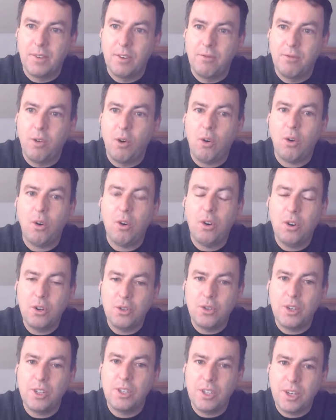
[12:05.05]

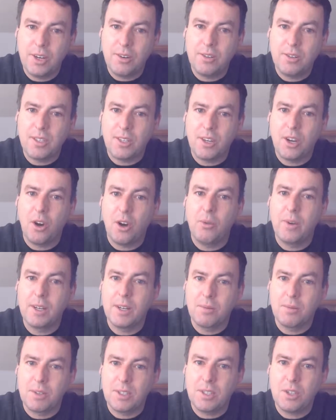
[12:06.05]
400 years ago,
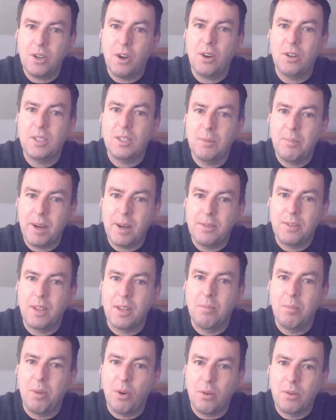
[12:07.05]
it was talked about
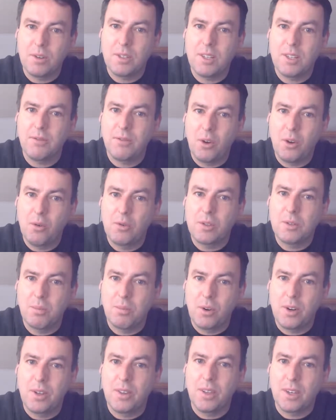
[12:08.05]
the importance of nose
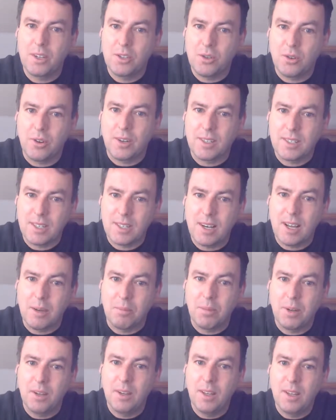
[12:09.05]
breathing during
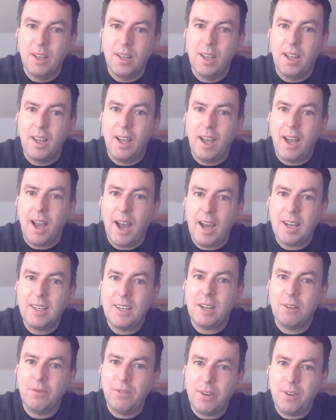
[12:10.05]
sleep. And
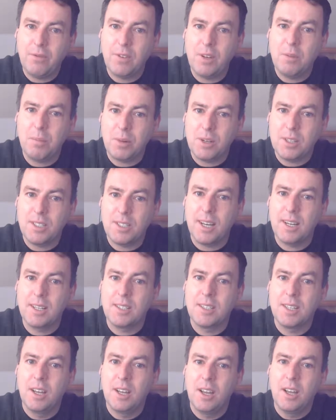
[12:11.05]
yet
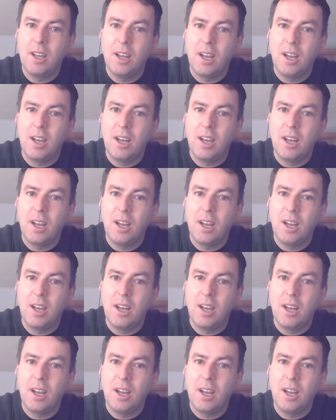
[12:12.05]
50%